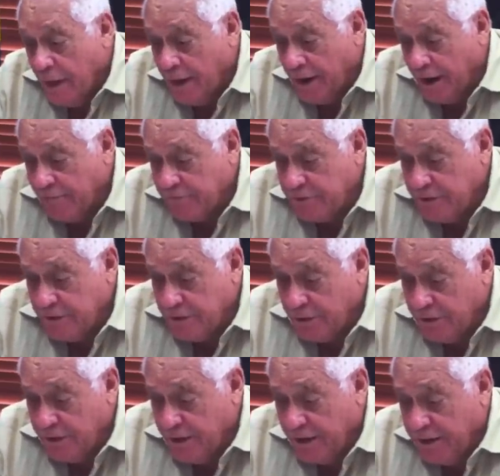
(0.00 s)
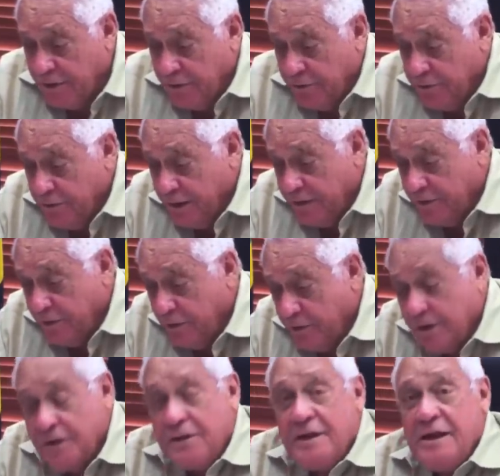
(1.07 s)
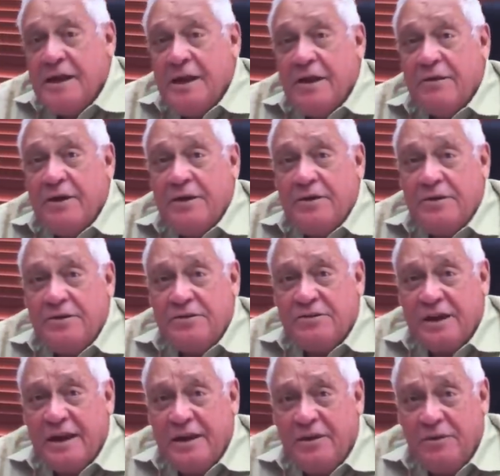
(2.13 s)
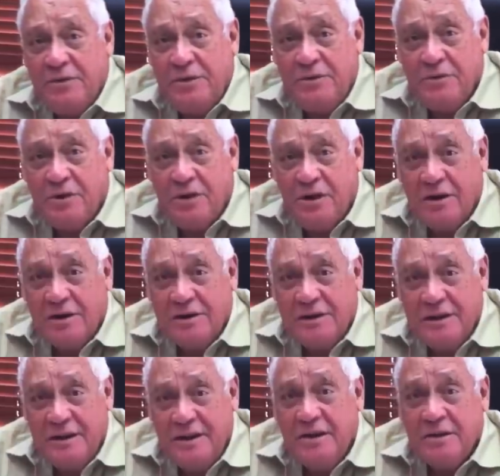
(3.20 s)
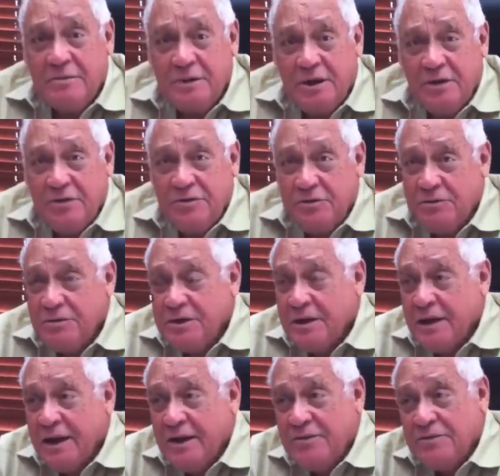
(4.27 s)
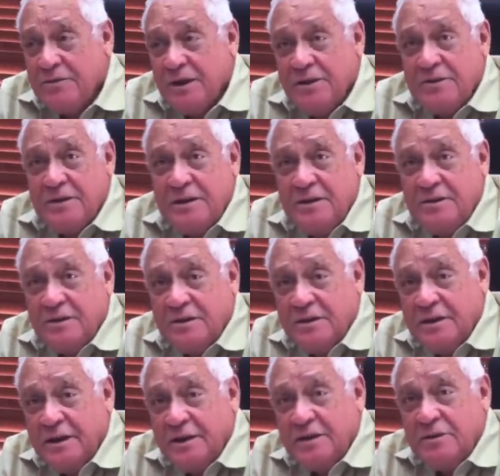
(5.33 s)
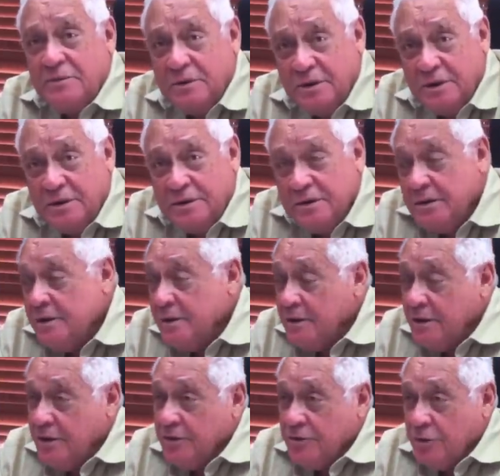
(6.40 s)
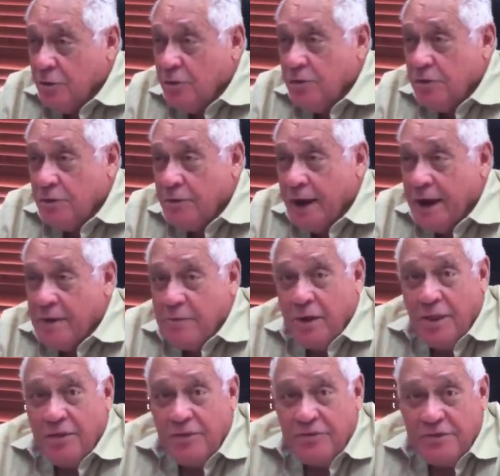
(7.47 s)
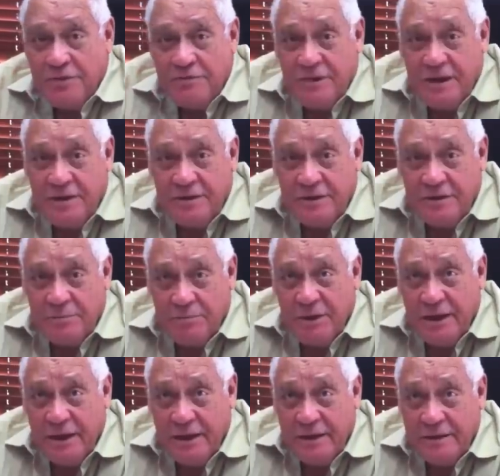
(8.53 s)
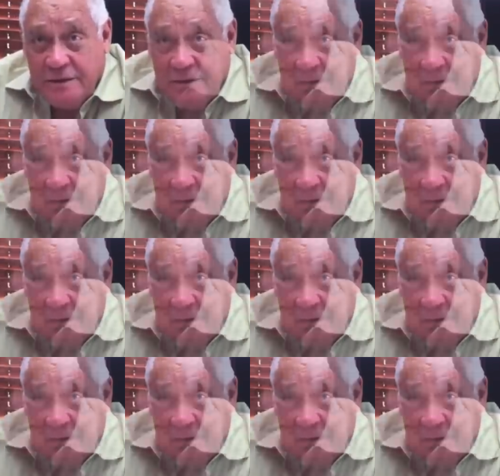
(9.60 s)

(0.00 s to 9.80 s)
And after you had done that, now you had to look at the ear and you decide how do you conquer the ear, because you realize you had to interconnect the world. So the Wright brothers invented the plane.